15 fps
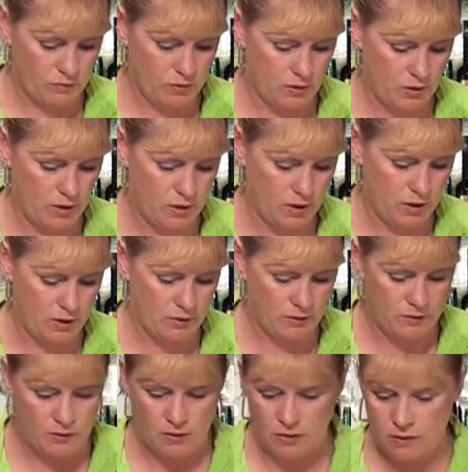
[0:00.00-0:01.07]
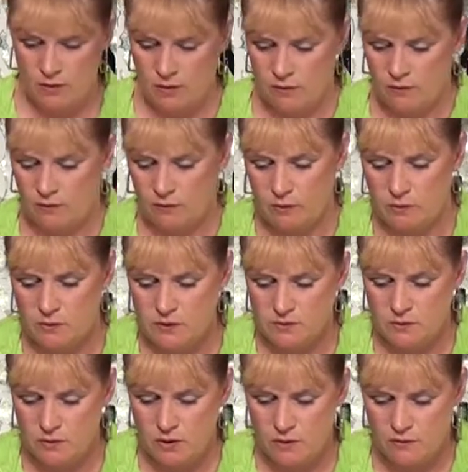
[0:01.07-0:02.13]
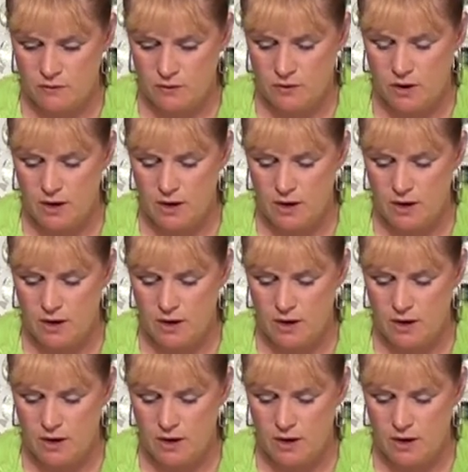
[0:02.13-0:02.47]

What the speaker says: Okay. Flip this one over,